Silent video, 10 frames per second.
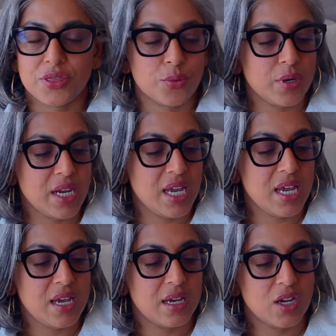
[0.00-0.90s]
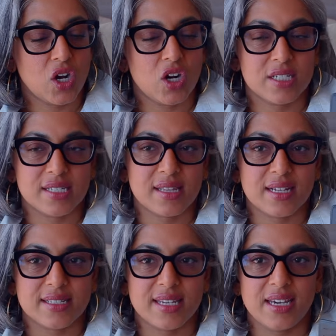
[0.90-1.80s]
three card
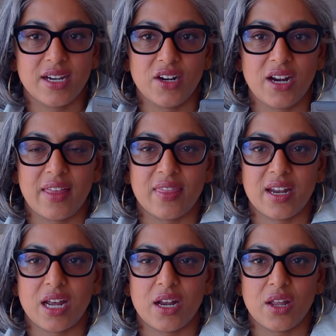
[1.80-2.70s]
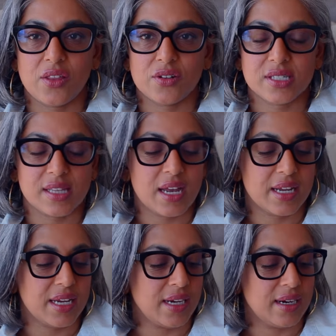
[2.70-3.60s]
slots here and then another slot
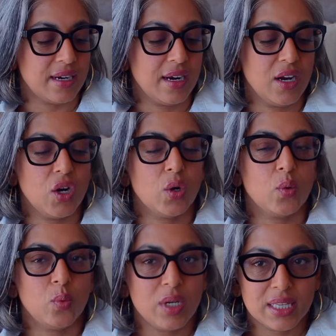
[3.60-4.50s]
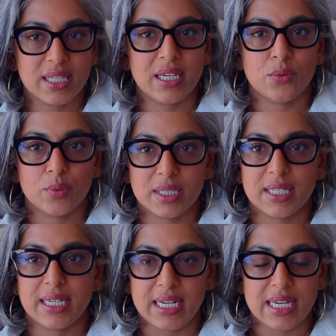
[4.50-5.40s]
here. Really,
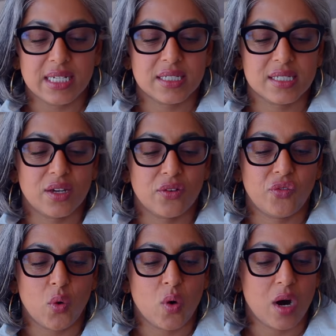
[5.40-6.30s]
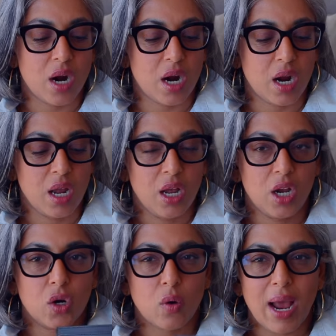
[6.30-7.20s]
really neat for
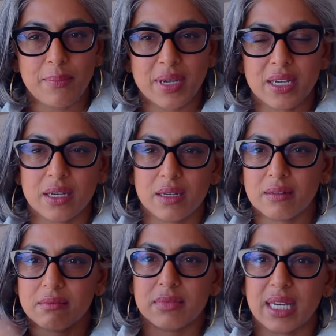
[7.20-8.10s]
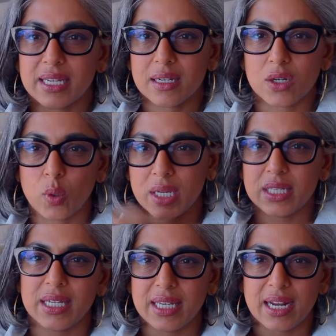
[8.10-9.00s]
grabbing, like
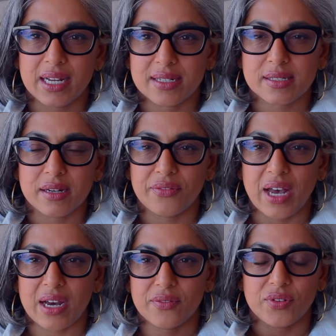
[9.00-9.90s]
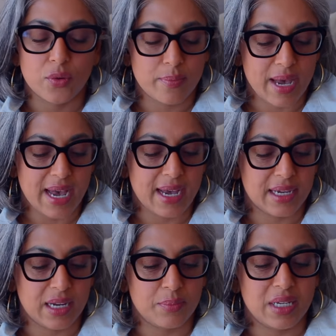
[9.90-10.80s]
quickly getting stuff out of your
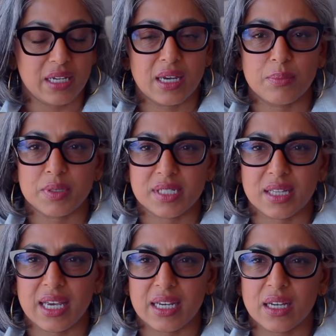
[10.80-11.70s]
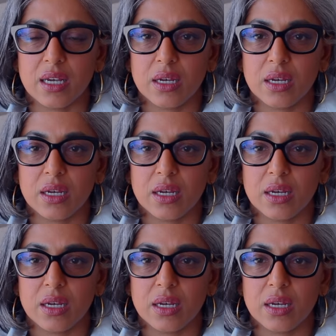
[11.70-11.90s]
bag and being able to like